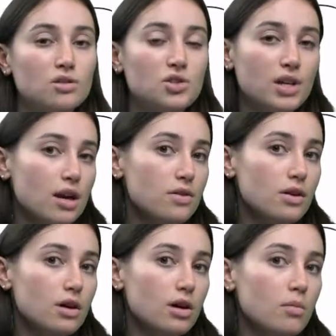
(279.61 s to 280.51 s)

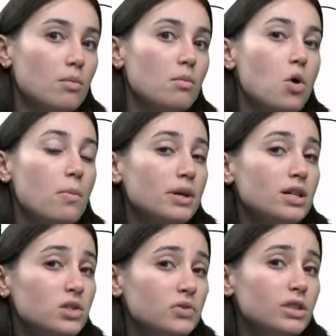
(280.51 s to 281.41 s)
together more
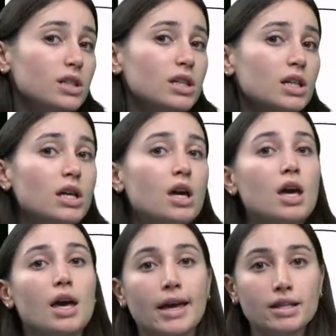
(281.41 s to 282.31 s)
peacefully,
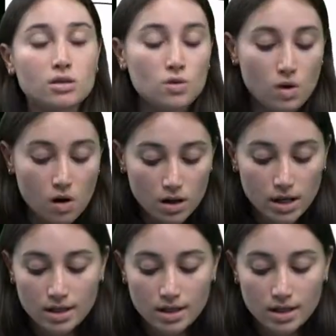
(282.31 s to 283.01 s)
and so on.